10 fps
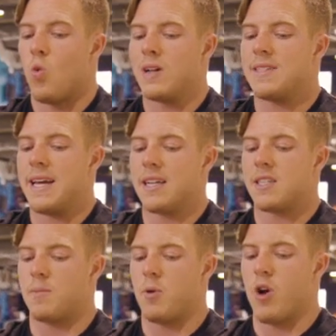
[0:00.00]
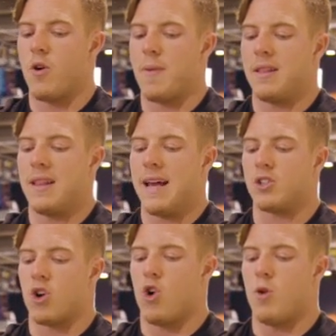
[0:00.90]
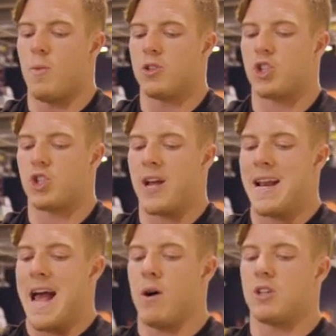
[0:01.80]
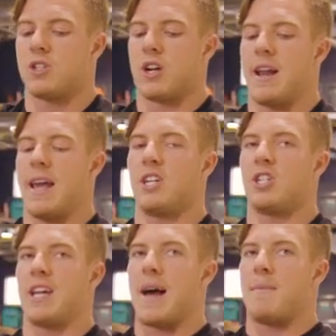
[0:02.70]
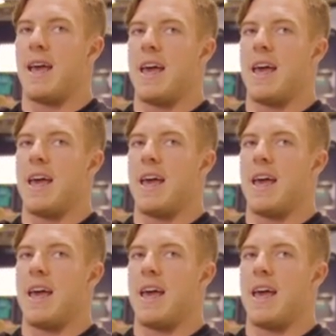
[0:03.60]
Once I get to the point where my legs are almost straight, now I'll start hinging at my